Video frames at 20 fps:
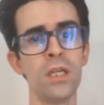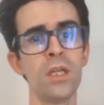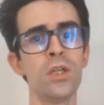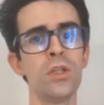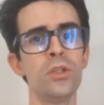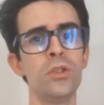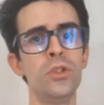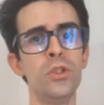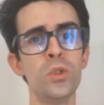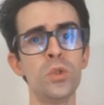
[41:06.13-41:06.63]

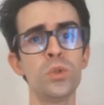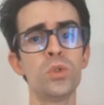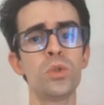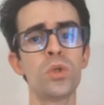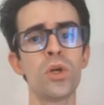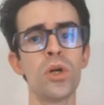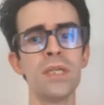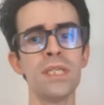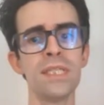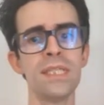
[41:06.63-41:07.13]
due to
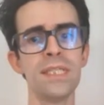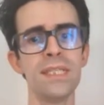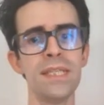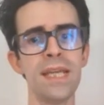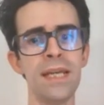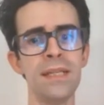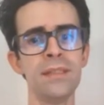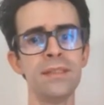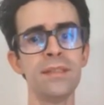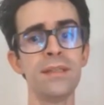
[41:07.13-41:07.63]

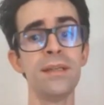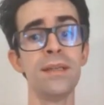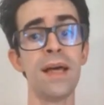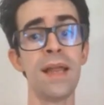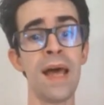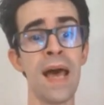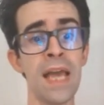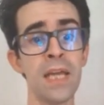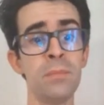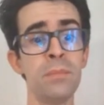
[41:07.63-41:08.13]
coincidental
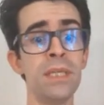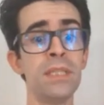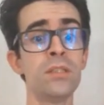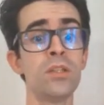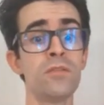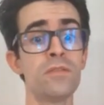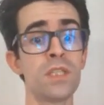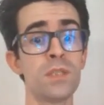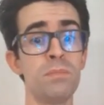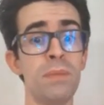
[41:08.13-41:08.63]
alignment of
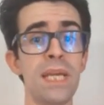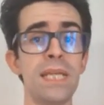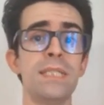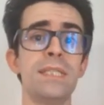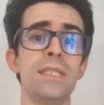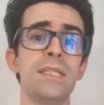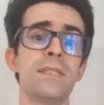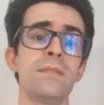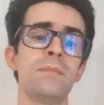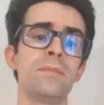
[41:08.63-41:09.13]

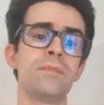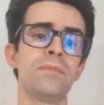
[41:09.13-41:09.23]
spaces.